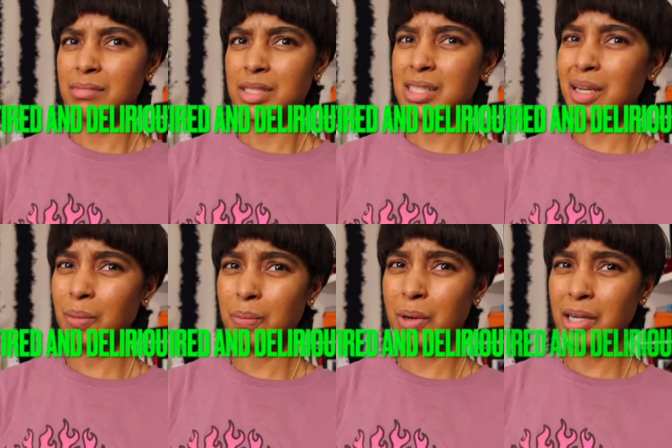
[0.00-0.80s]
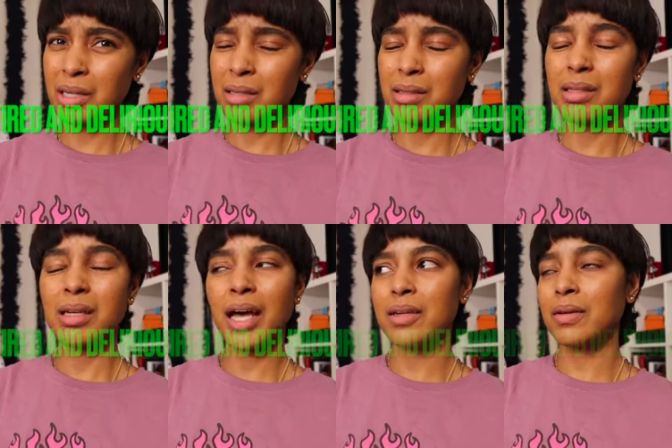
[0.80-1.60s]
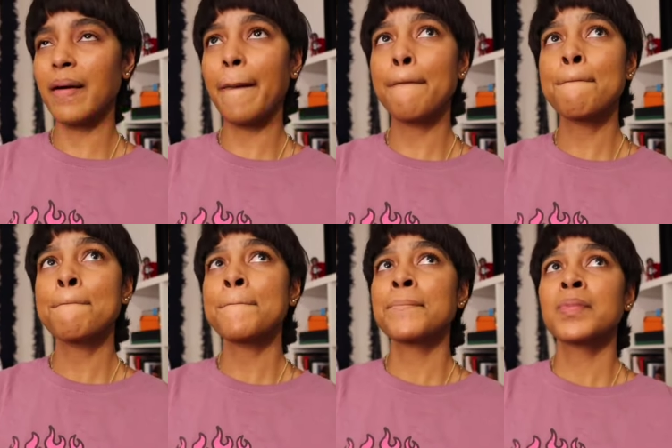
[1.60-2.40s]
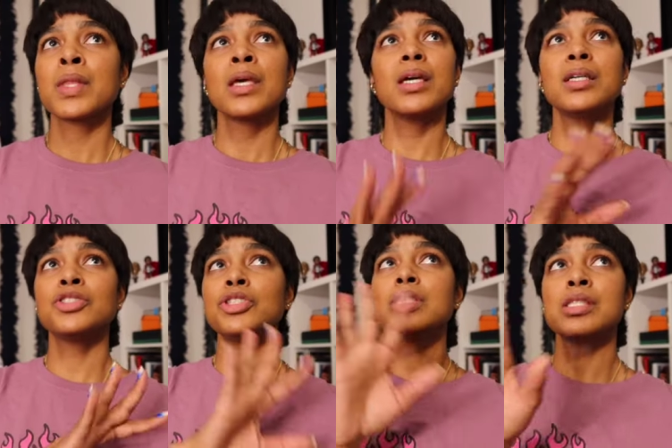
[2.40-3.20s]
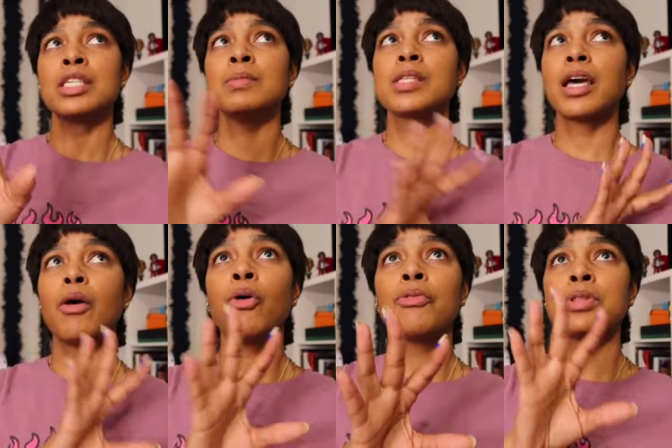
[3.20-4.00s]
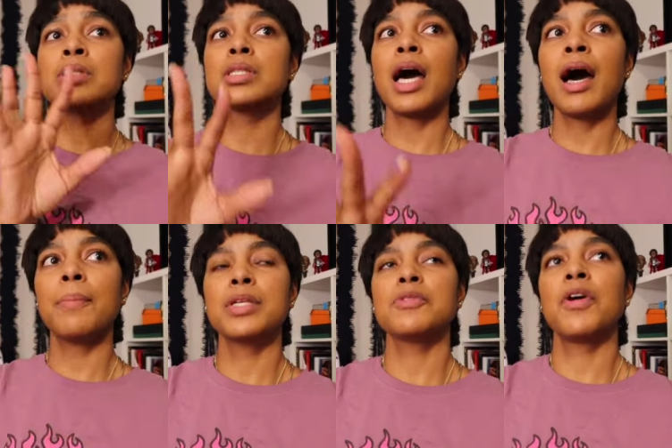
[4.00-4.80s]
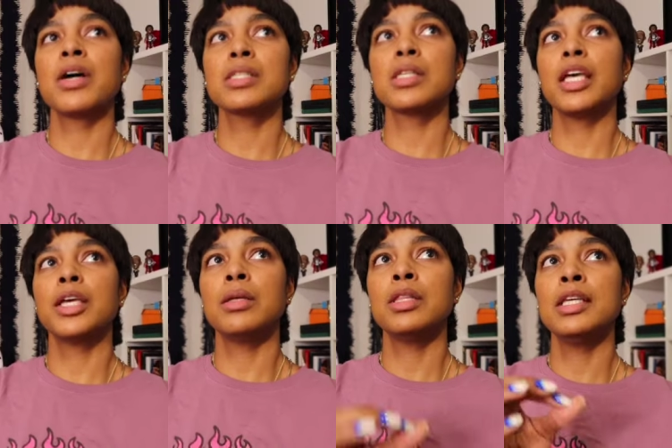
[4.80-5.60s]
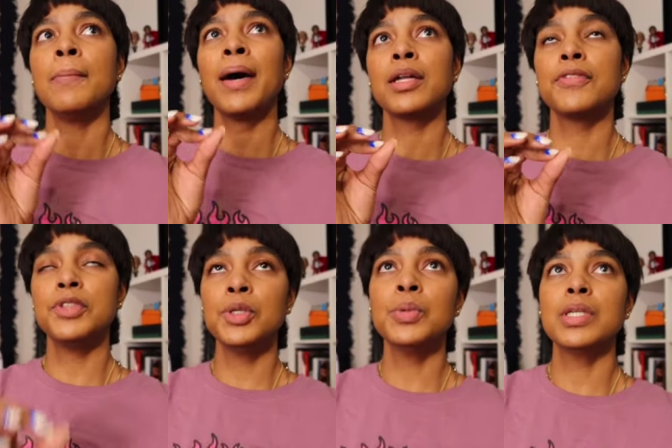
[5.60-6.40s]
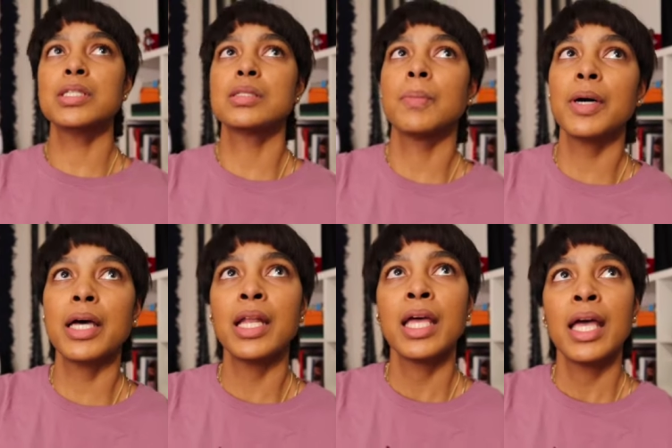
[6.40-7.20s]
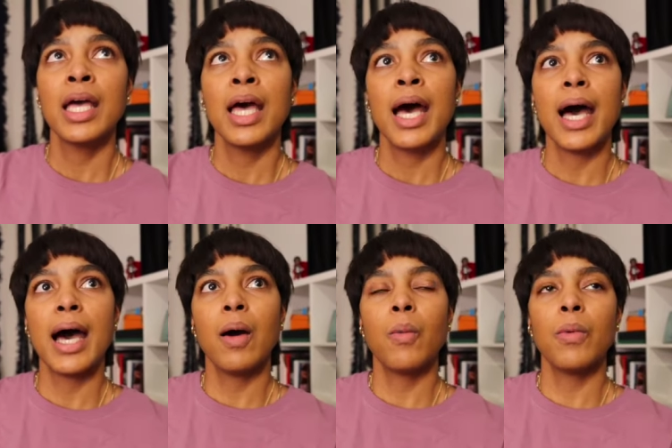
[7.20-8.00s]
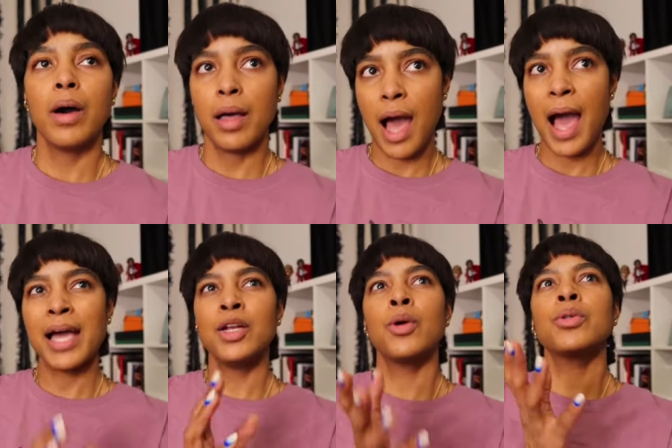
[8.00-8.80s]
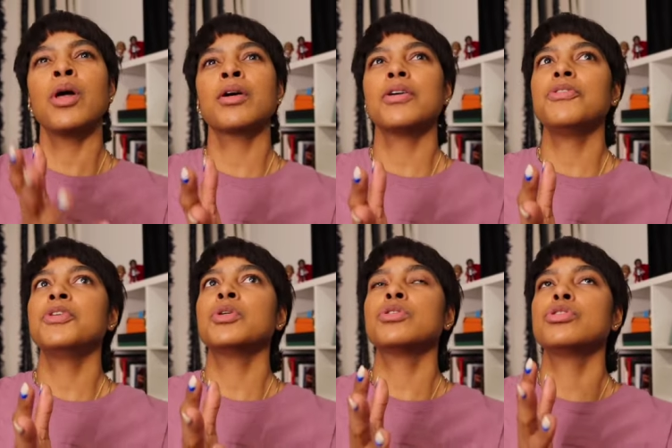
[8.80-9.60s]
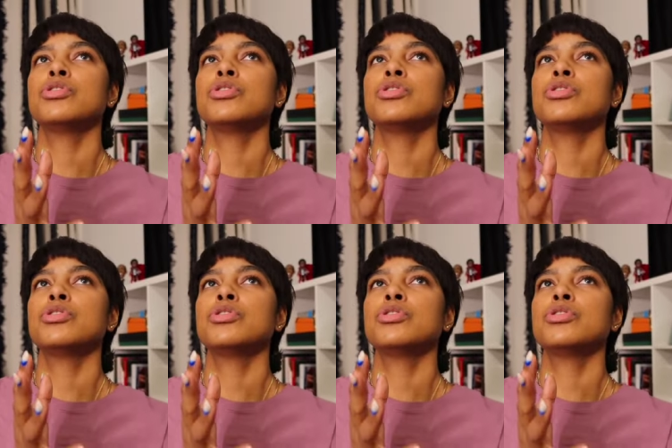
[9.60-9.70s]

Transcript: Is that a word? I don't know it just seems like over the top as far as like the amount of units but I no longer feel